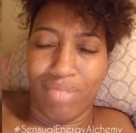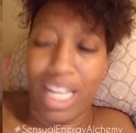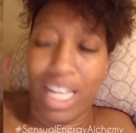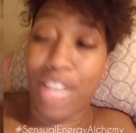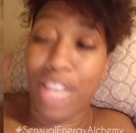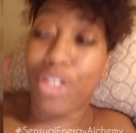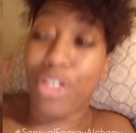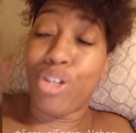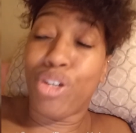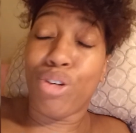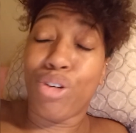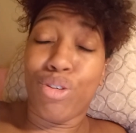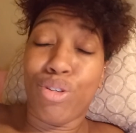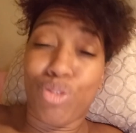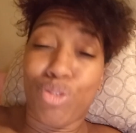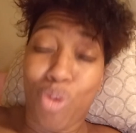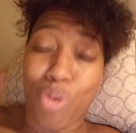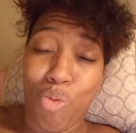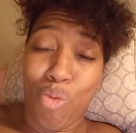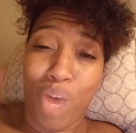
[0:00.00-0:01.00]
and the
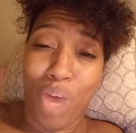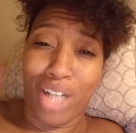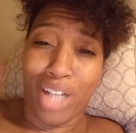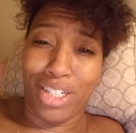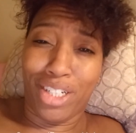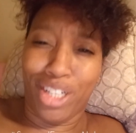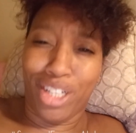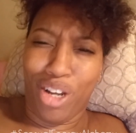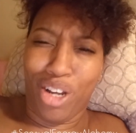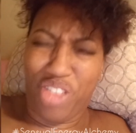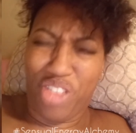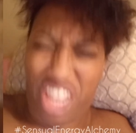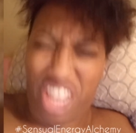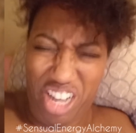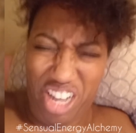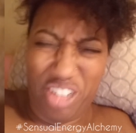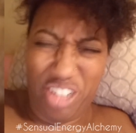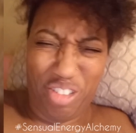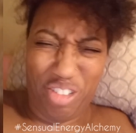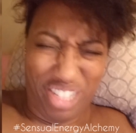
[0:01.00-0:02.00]
girls who are watching, are they
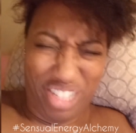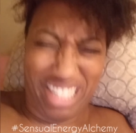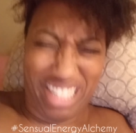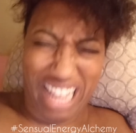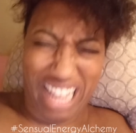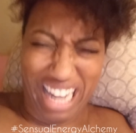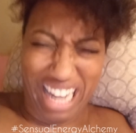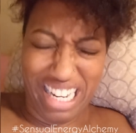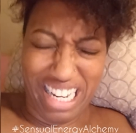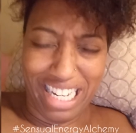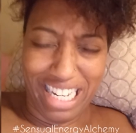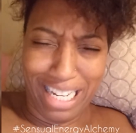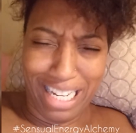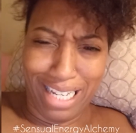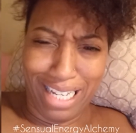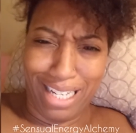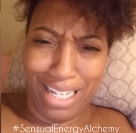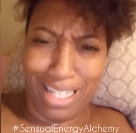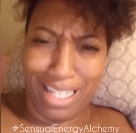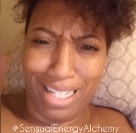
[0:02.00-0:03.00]

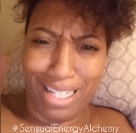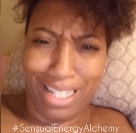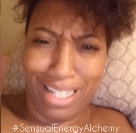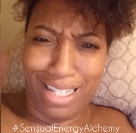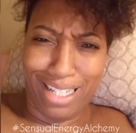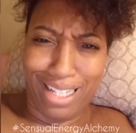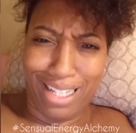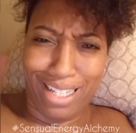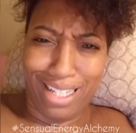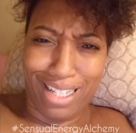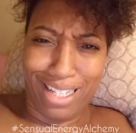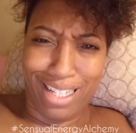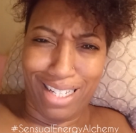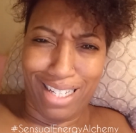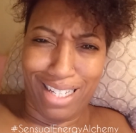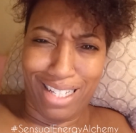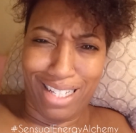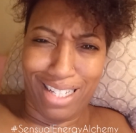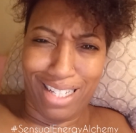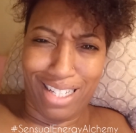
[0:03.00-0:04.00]
understanding?
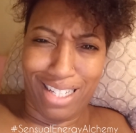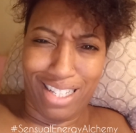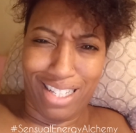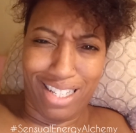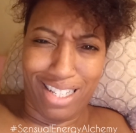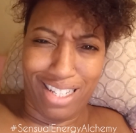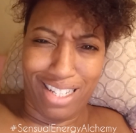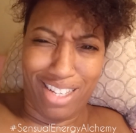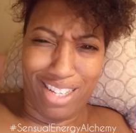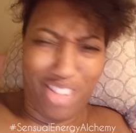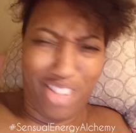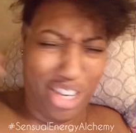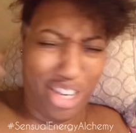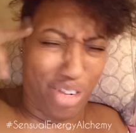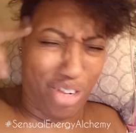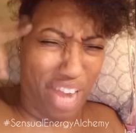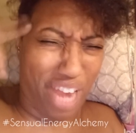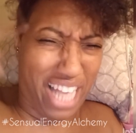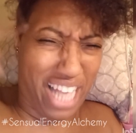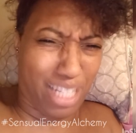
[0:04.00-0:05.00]
Are they
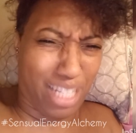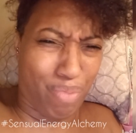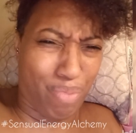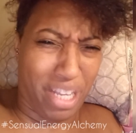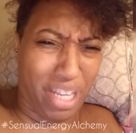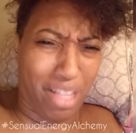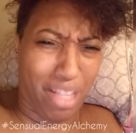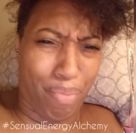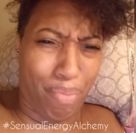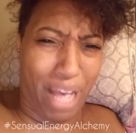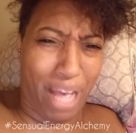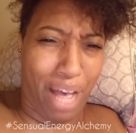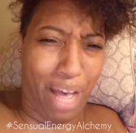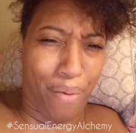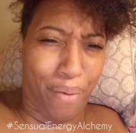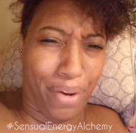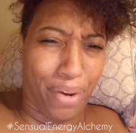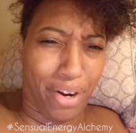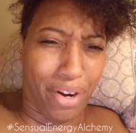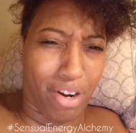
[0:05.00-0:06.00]
grasping the
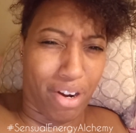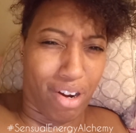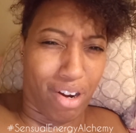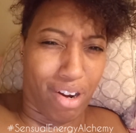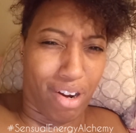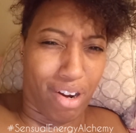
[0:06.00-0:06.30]
power?